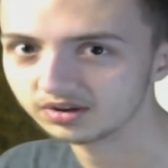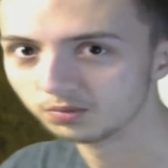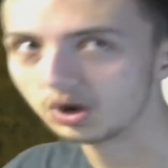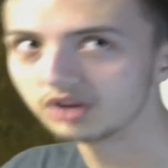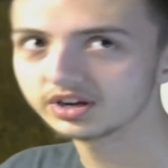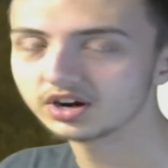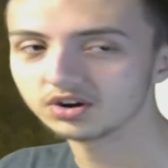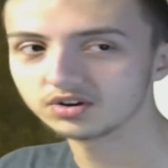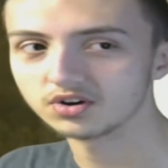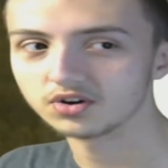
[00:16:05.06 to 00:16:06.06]
while the
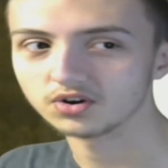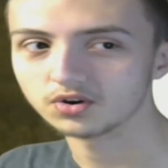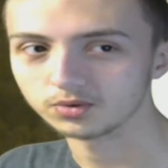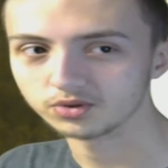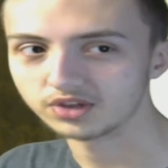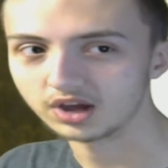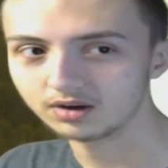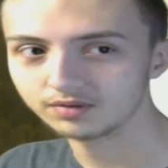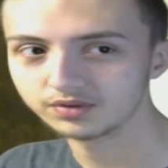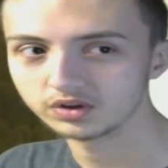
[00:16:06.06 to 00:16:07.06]
character
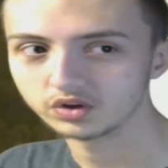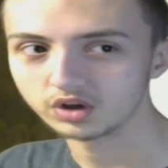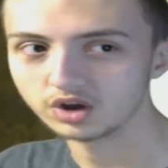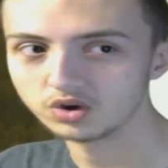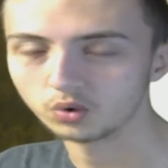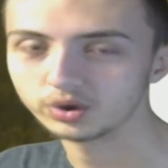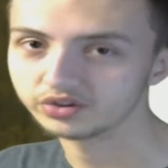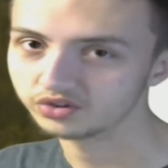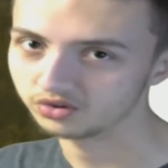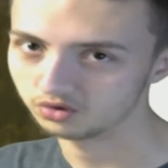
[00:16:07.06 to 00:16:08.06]
herself
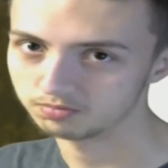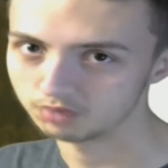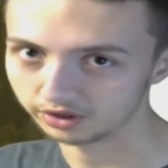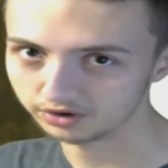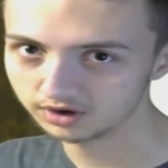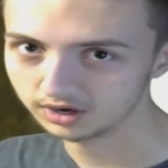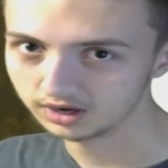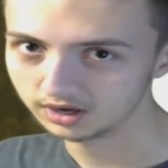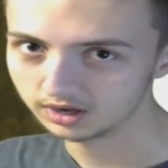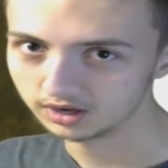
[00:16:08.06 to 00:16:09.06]
annoys her brother,
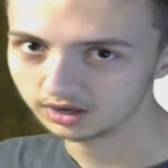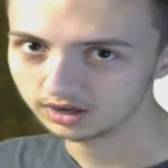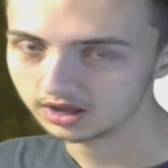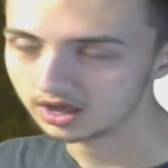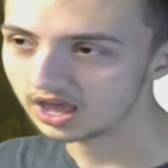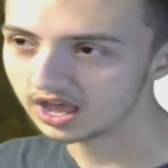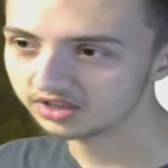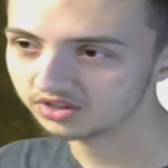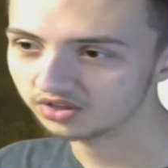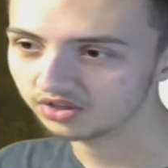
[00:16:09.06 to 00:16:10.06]

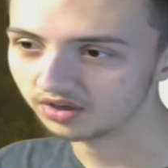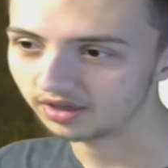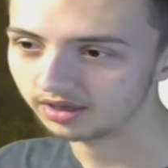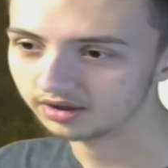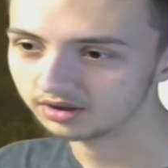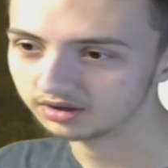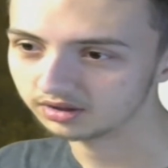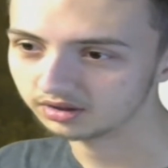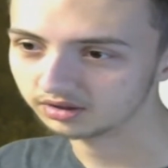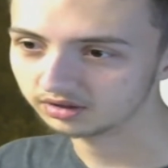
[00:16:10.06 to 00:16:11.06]
it's
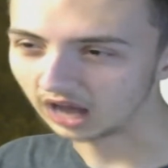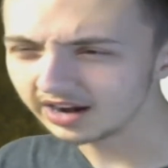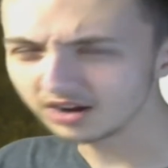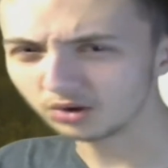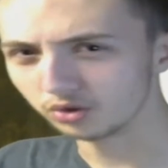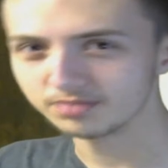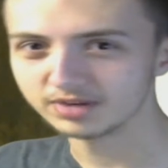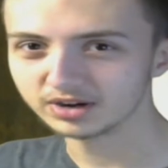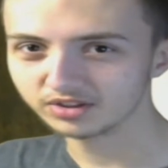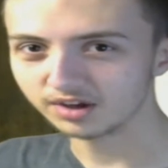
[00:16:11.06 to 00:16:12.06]
kind of wholesome
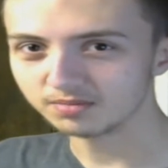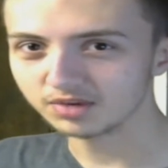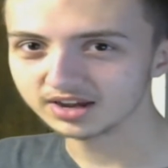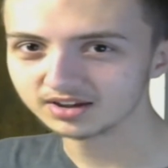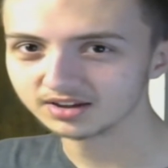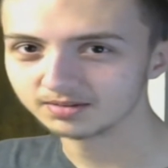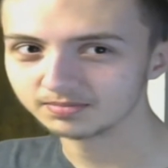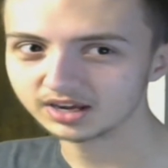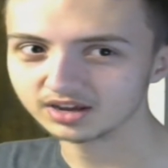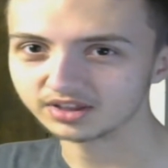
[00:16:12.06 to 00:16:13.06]
in some way
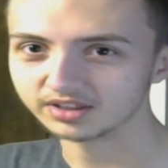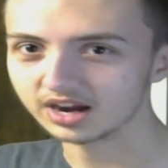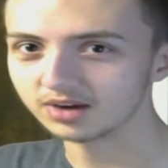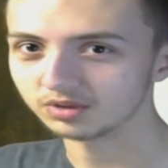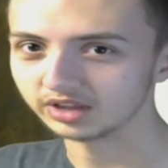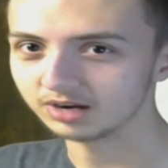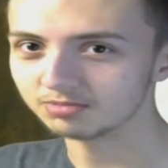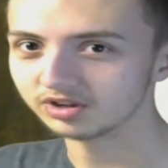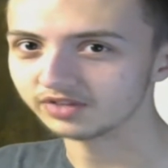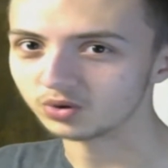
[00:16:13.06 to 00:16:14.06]
because it's kind of
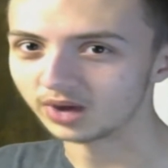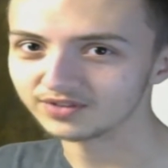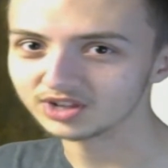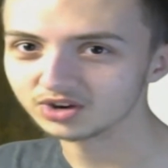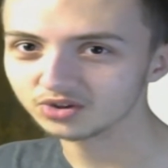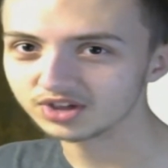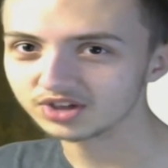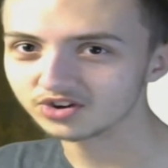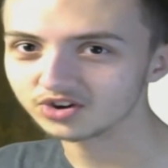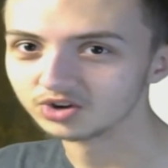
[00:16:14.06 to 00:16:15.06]
relatable. If you have a little
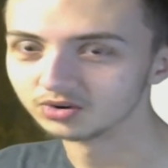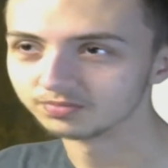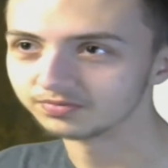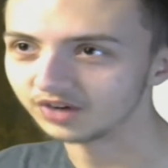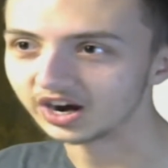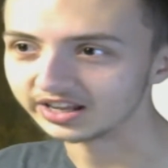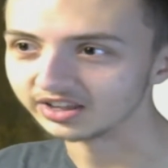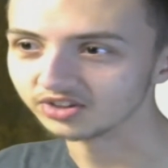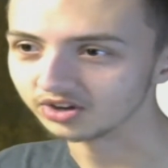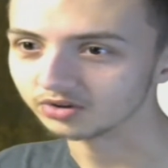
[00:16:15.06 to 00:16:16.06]
sister, you'll find
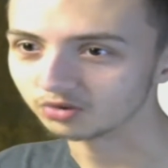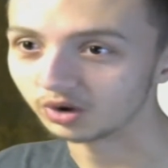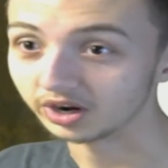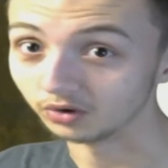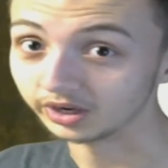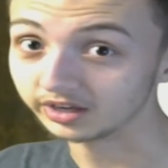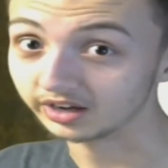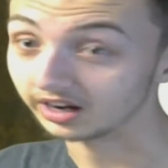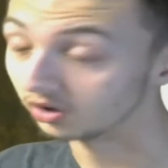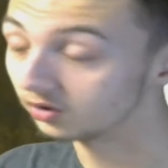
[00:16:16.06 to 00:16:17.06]
this series quite annoying.
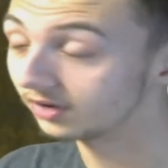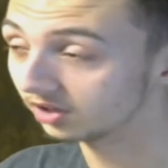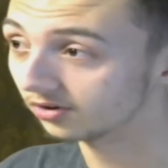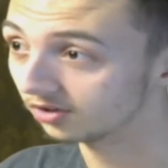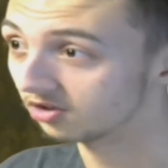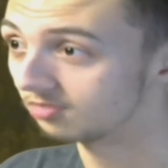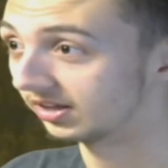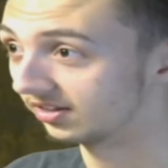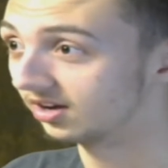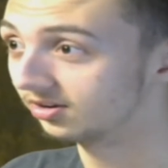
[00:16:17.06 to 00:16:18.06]
And I do have a little sister
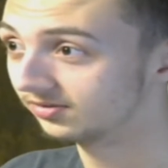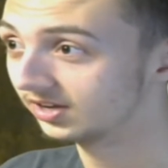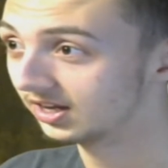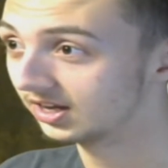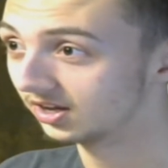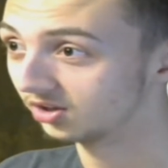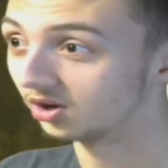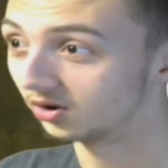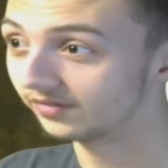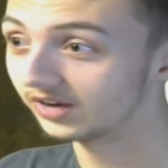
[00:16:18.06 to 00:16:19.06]
myself.
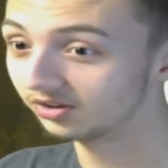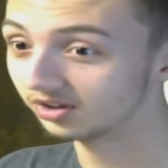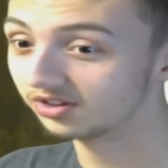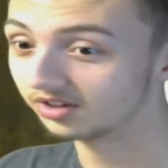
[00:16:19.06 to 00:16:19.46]
So I found